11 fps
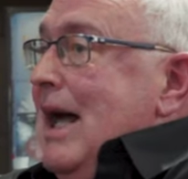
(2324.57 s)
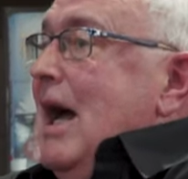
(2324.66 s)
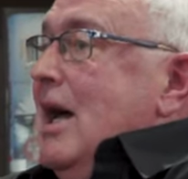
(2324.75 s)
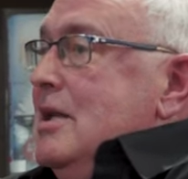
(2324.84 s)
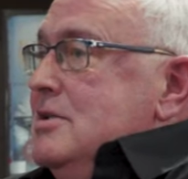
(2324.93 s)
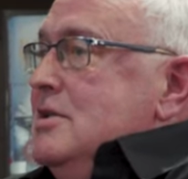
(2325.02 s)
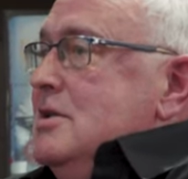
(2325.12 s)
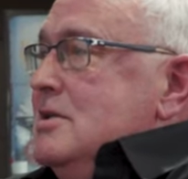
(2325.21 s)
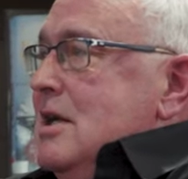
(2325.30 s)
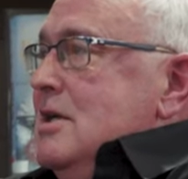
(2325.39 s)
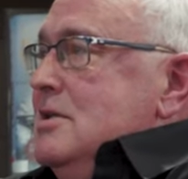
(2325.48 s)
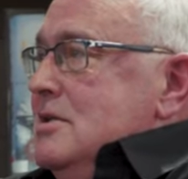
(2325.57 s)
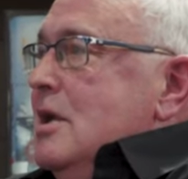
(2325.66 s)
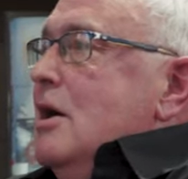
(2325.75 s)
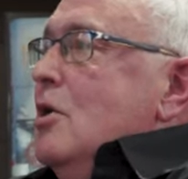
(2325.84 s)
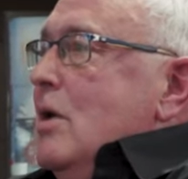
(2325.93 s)
And she says,
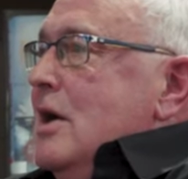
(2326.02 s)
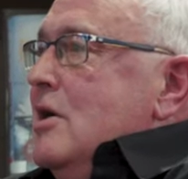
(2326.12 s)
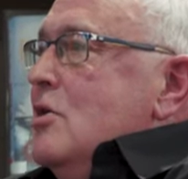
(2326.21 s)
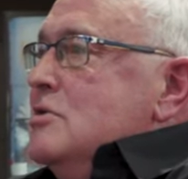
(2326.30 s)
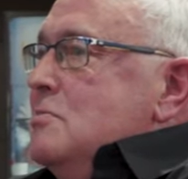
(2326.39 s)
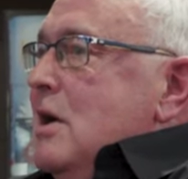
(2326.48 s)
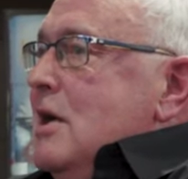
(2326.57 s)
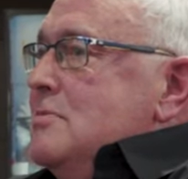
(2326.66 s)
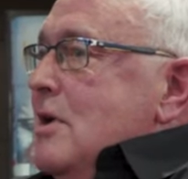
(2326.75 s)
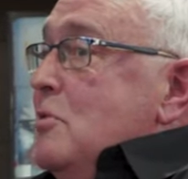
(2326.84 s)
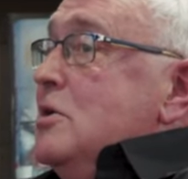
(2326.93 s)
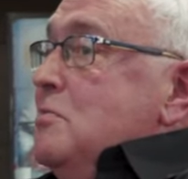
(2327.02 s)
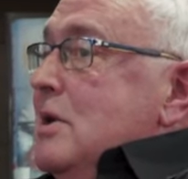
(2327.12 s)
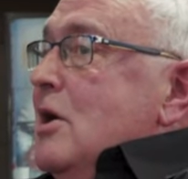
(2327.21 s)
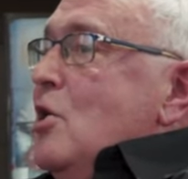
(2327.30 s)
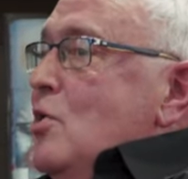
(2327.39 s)
you know, I go to mass, but I wouldn't
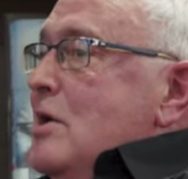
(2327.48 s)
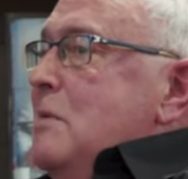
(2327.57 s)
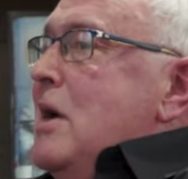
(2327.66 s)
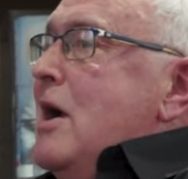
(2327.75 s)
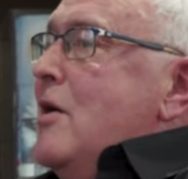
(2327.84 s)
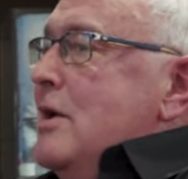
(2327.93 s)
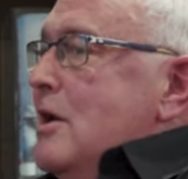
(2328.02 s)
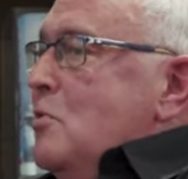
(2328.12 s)
be a Holy Mary.